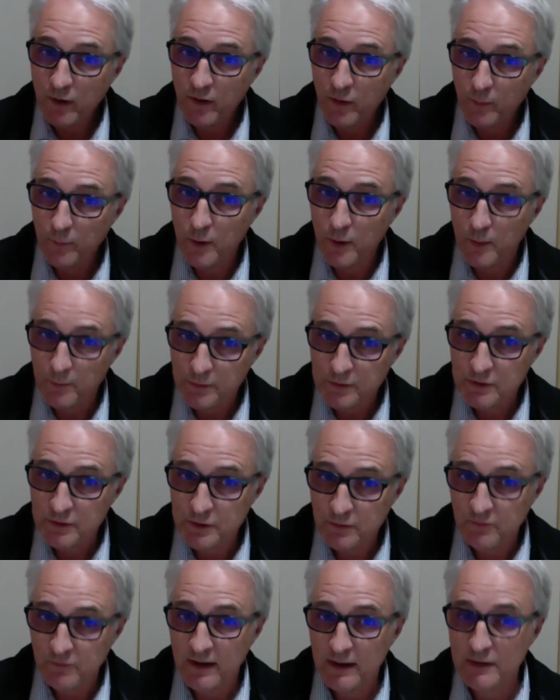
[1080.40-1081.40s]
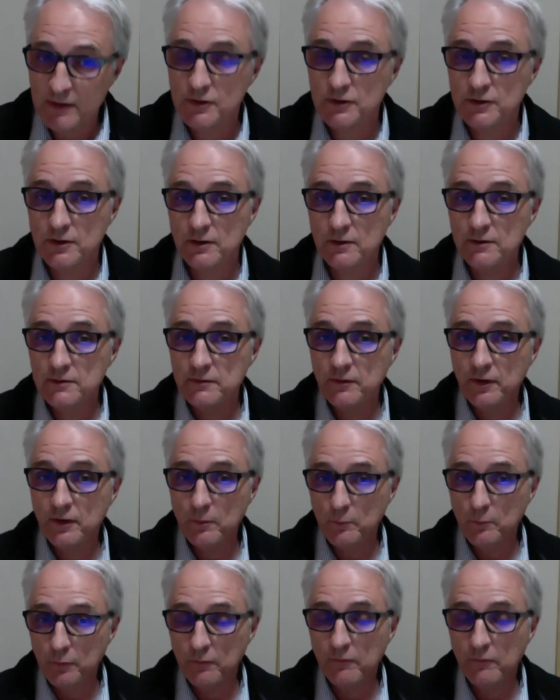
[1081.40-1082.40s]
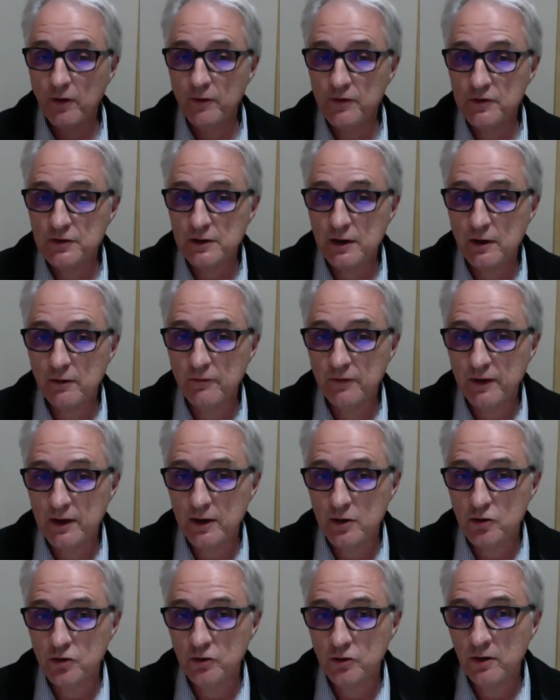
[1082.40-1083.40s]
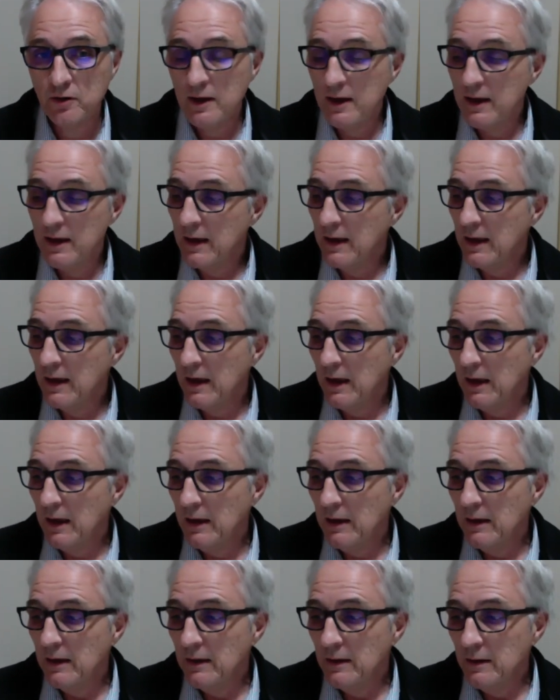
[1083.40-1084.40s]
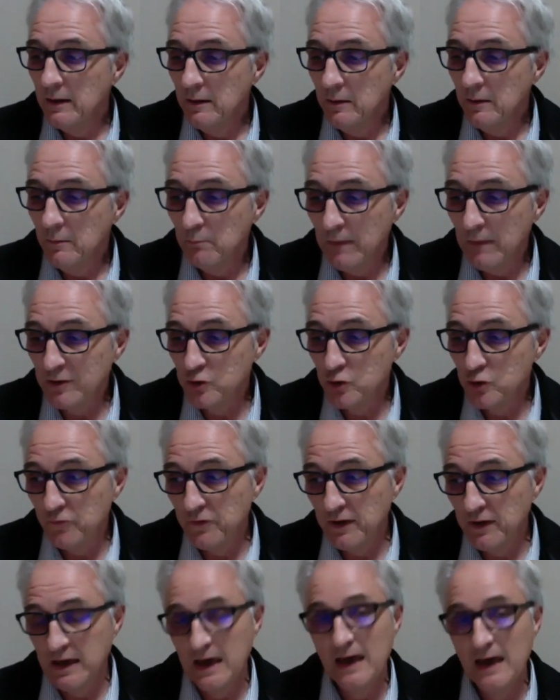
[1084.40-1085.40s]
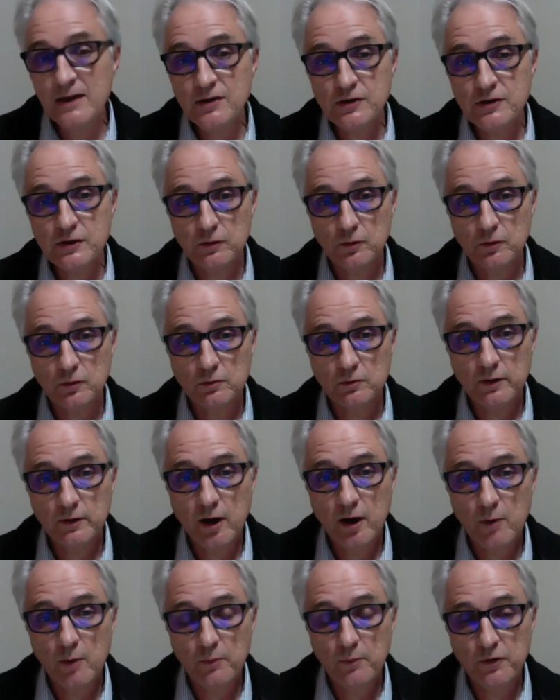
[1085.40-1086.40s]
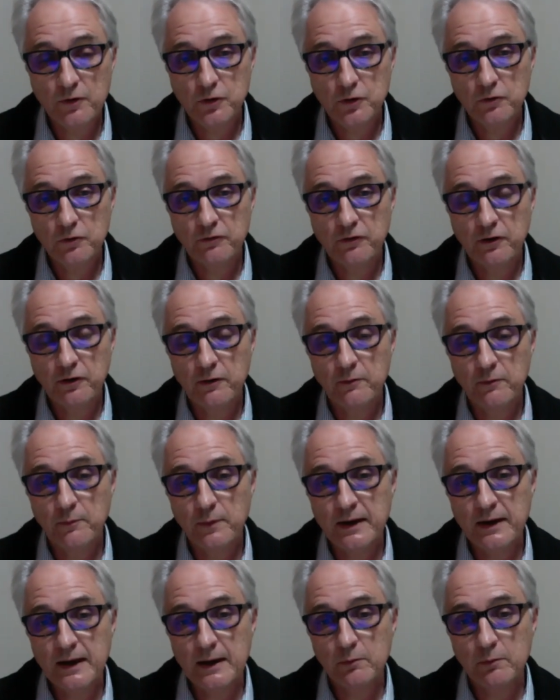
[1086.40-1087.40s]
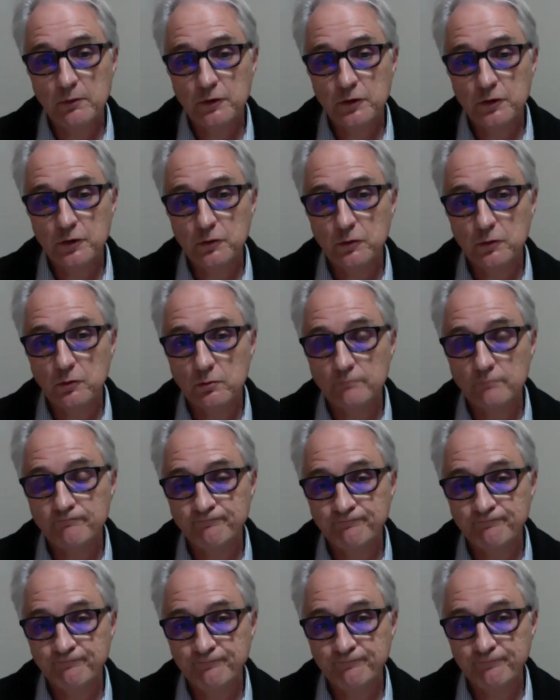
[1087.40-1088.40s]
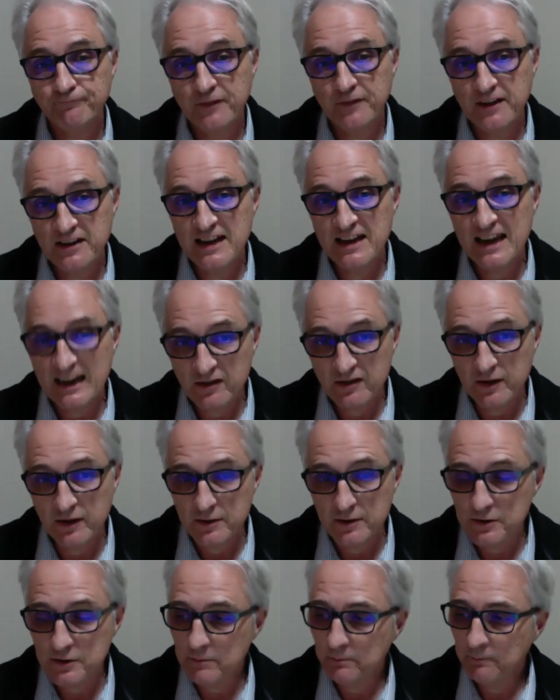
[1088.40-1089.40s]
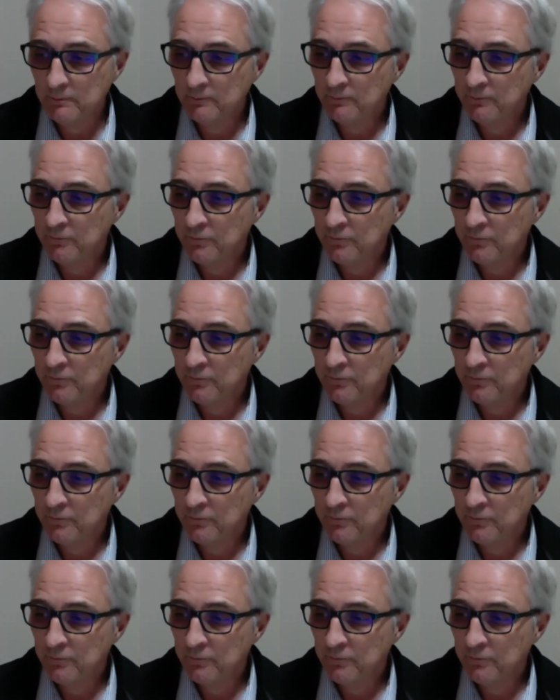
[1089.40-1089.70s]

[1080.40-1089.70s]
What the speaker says: of the purposes of the exercise, if I can provide this clarification, much of the case law, and I hope that you've been able to detect this,